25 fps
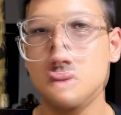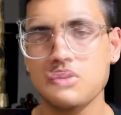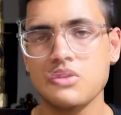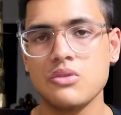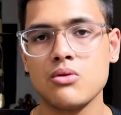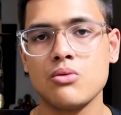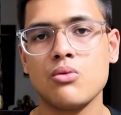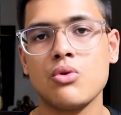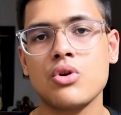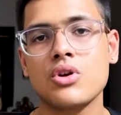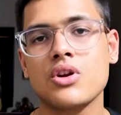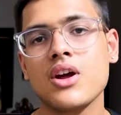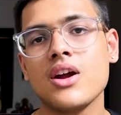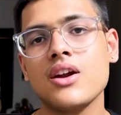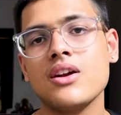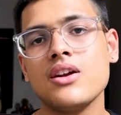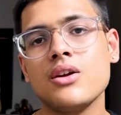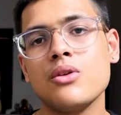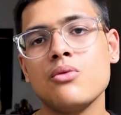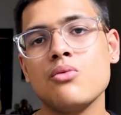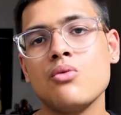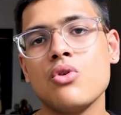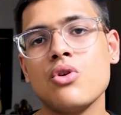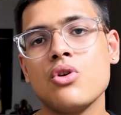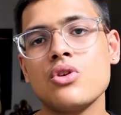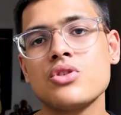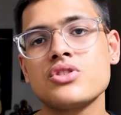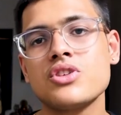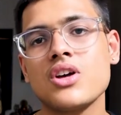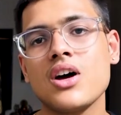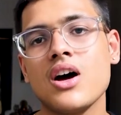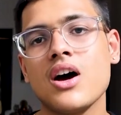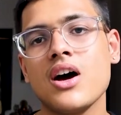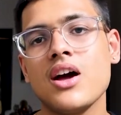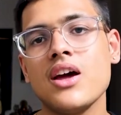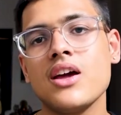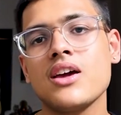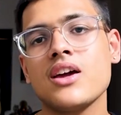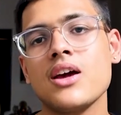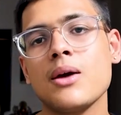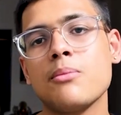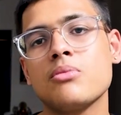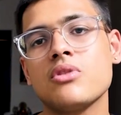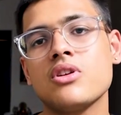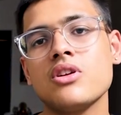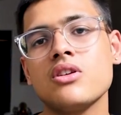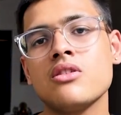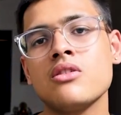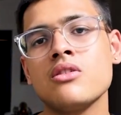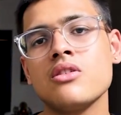What I did was I
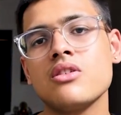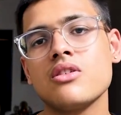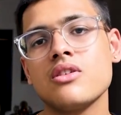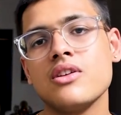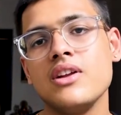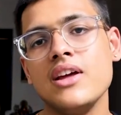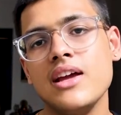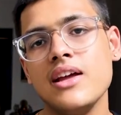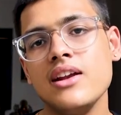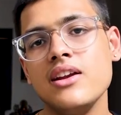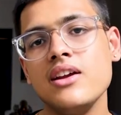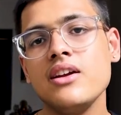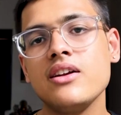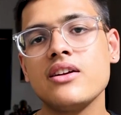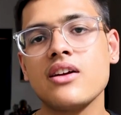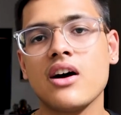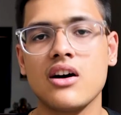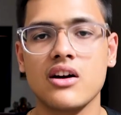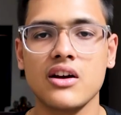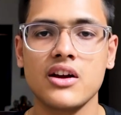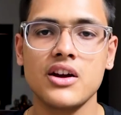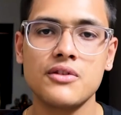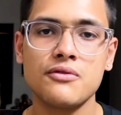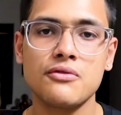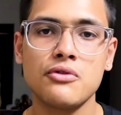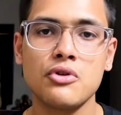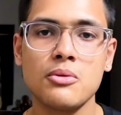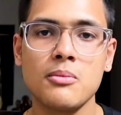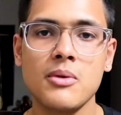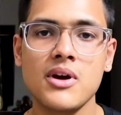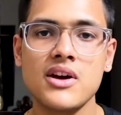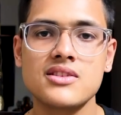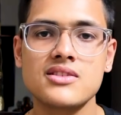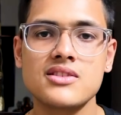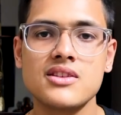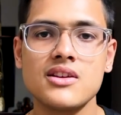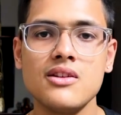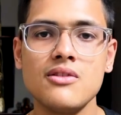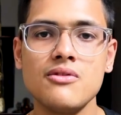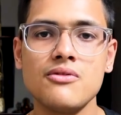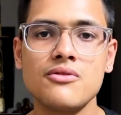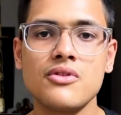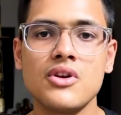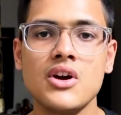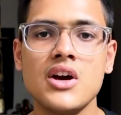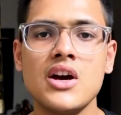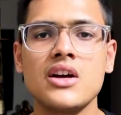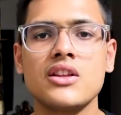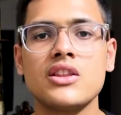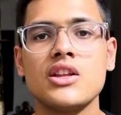kept a daily target for myself.
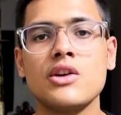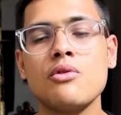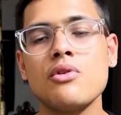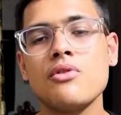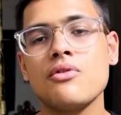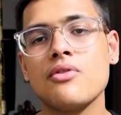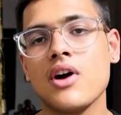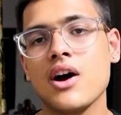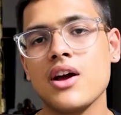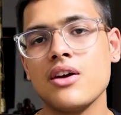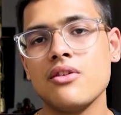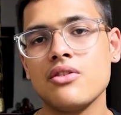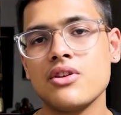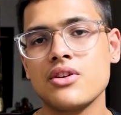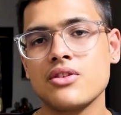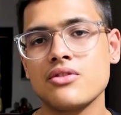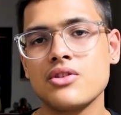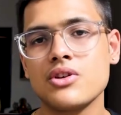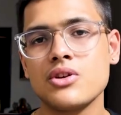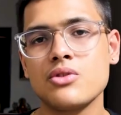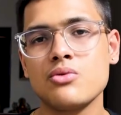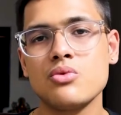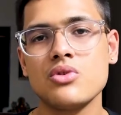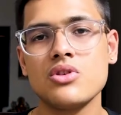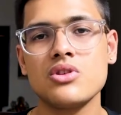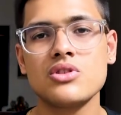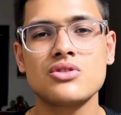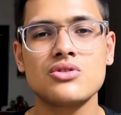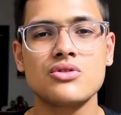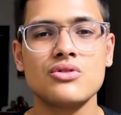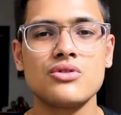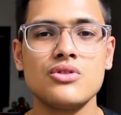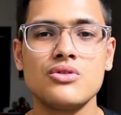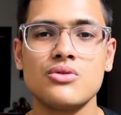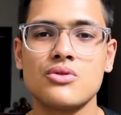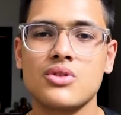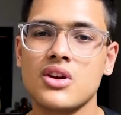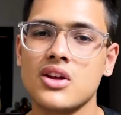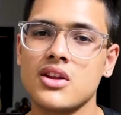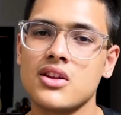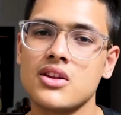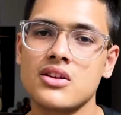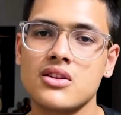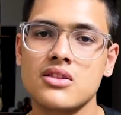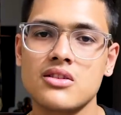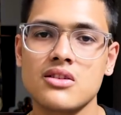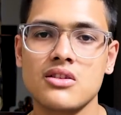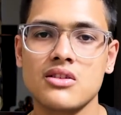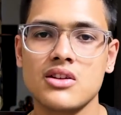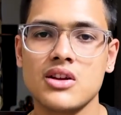There were 500 words, so you
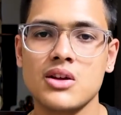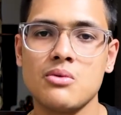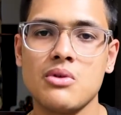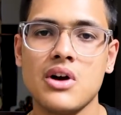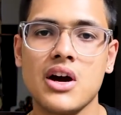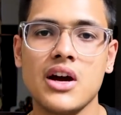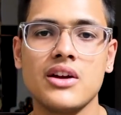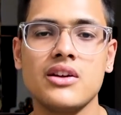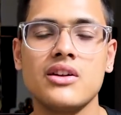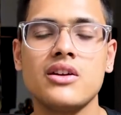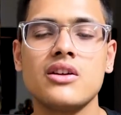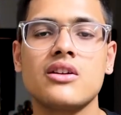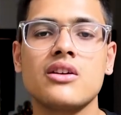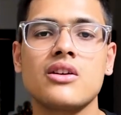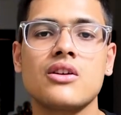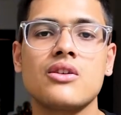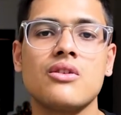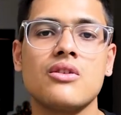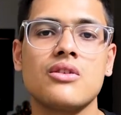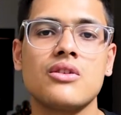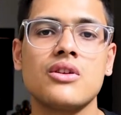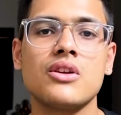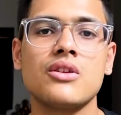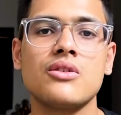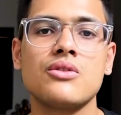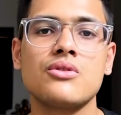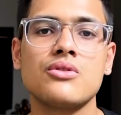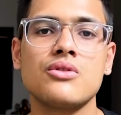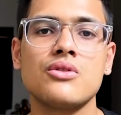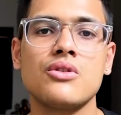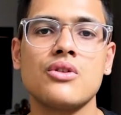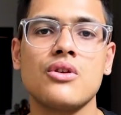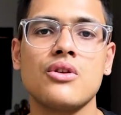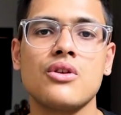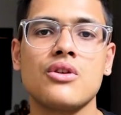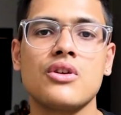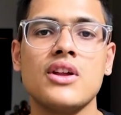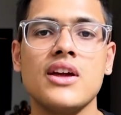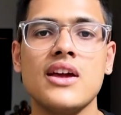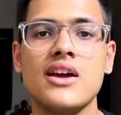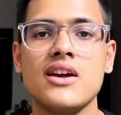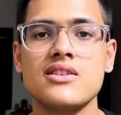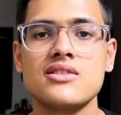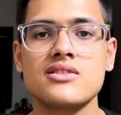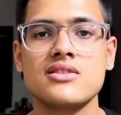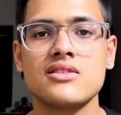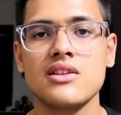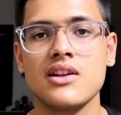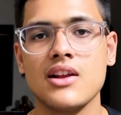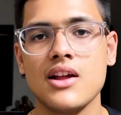can divide it according to your
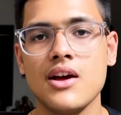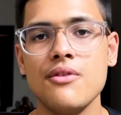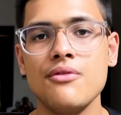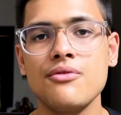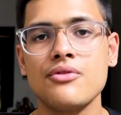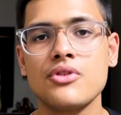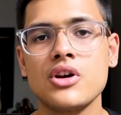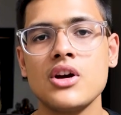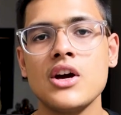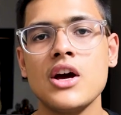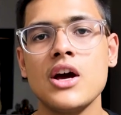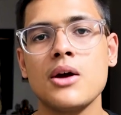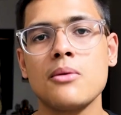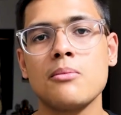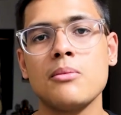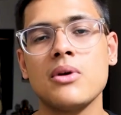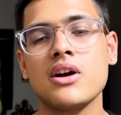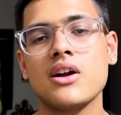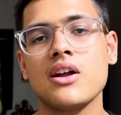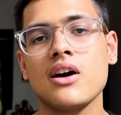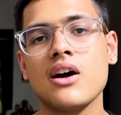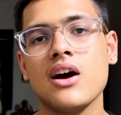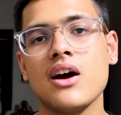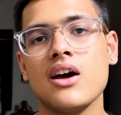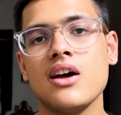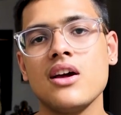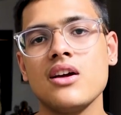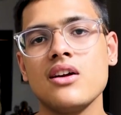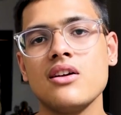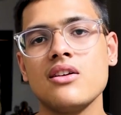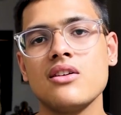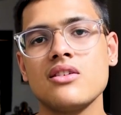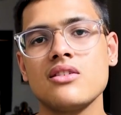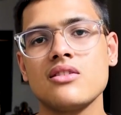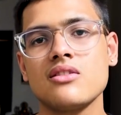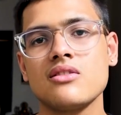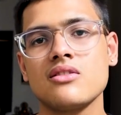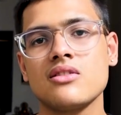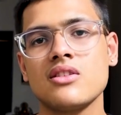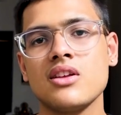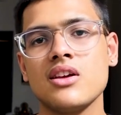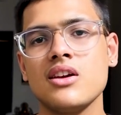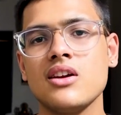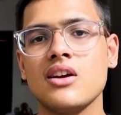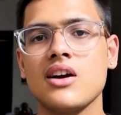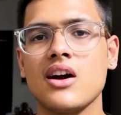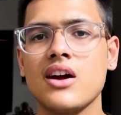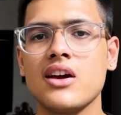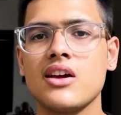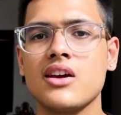days left, but I
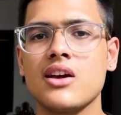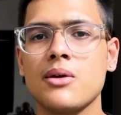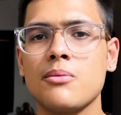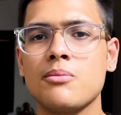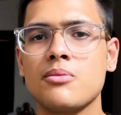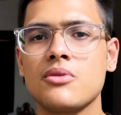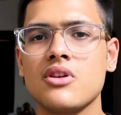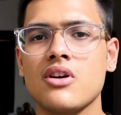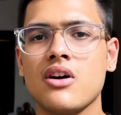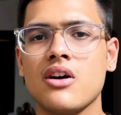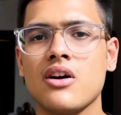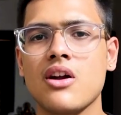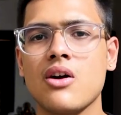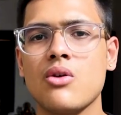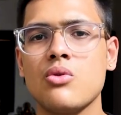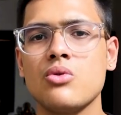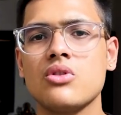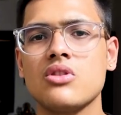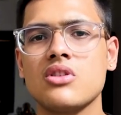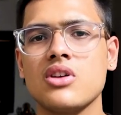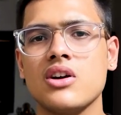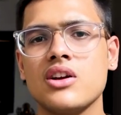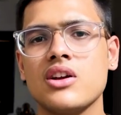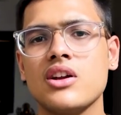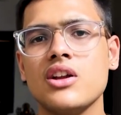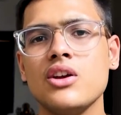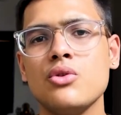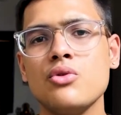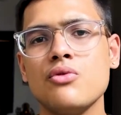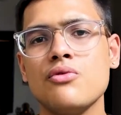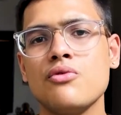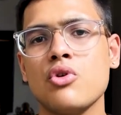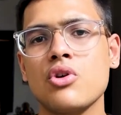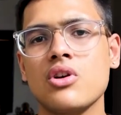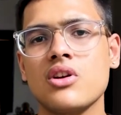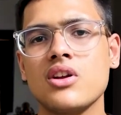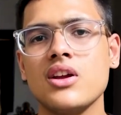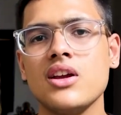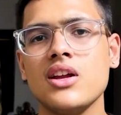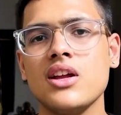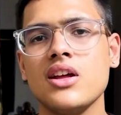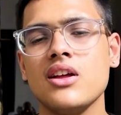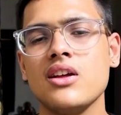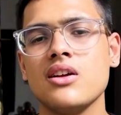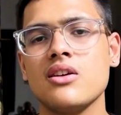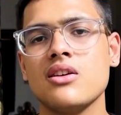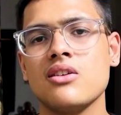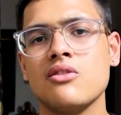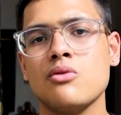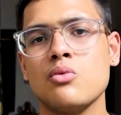think I kept around 30 to
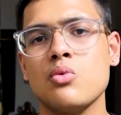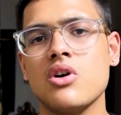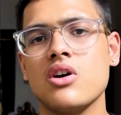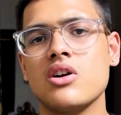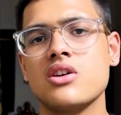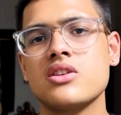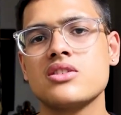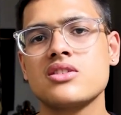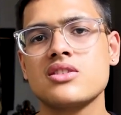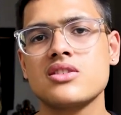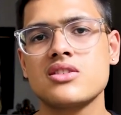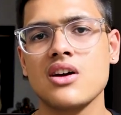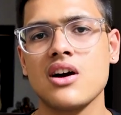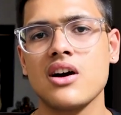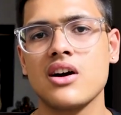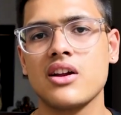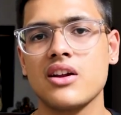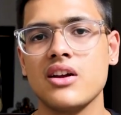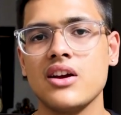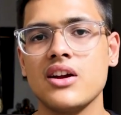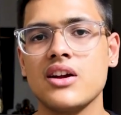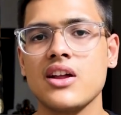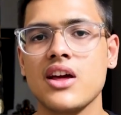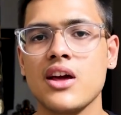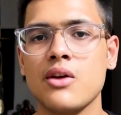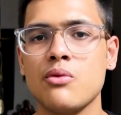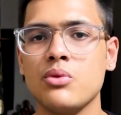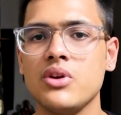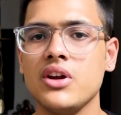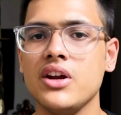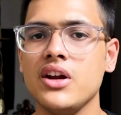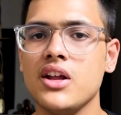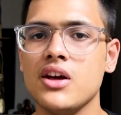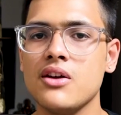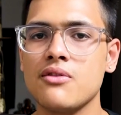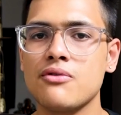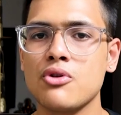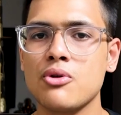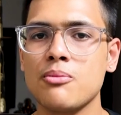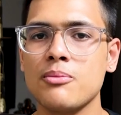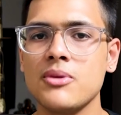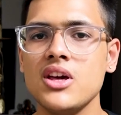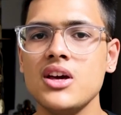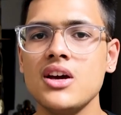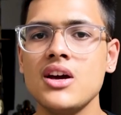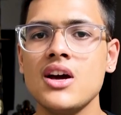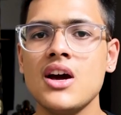40 words target every day for me.